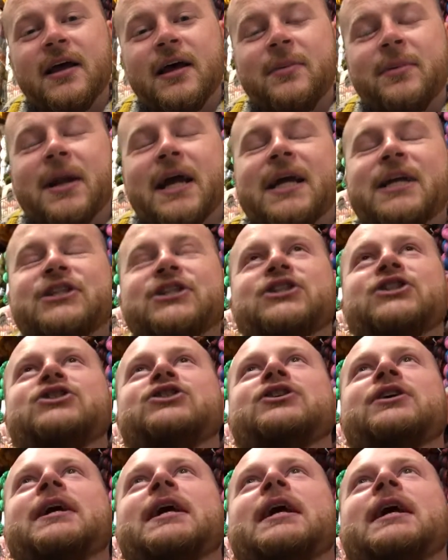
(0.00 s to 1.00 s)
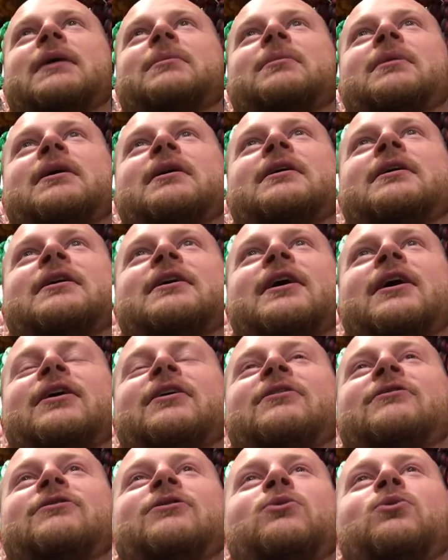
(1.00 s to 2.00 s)
but I can just dream
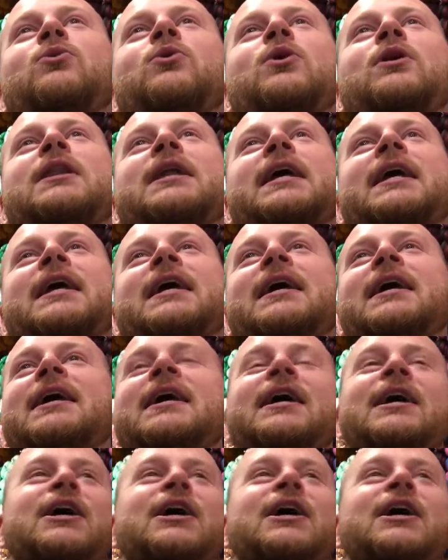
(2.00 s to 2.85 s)
of woolly